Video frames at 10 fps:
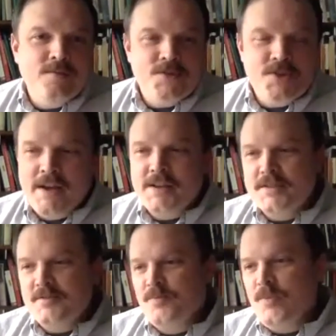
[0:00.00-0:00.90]
Jack
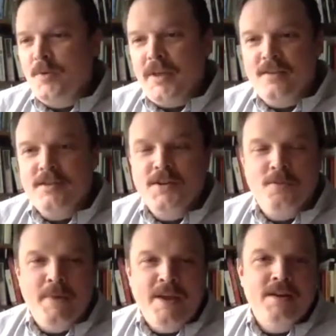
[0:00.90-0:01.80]
is uh, like a little
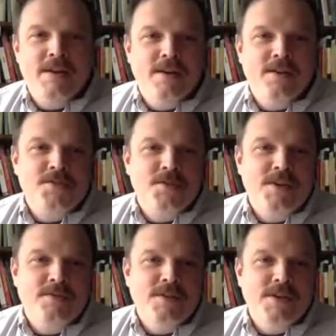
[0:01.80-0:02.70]
man now, so he
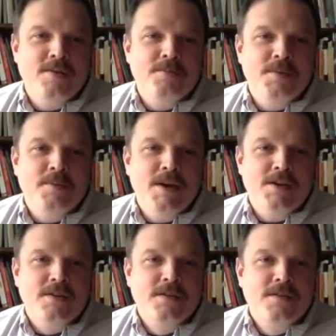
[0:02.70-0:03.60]
could really help me paddle.